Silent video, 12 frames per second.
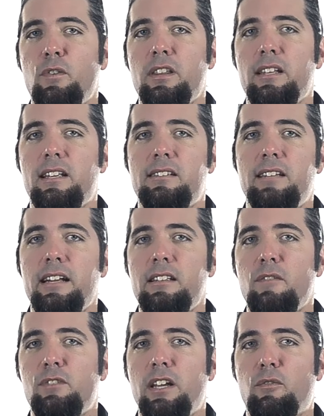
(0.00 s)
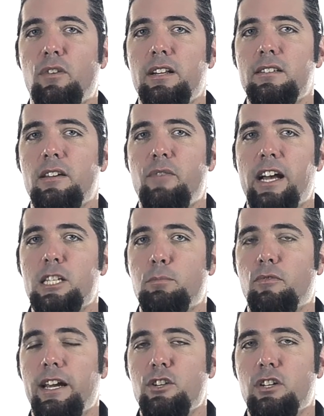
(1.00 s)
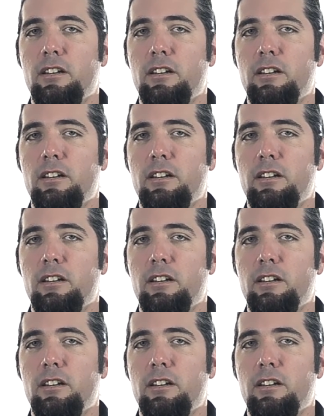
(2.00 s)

distinctive difference of aspiration.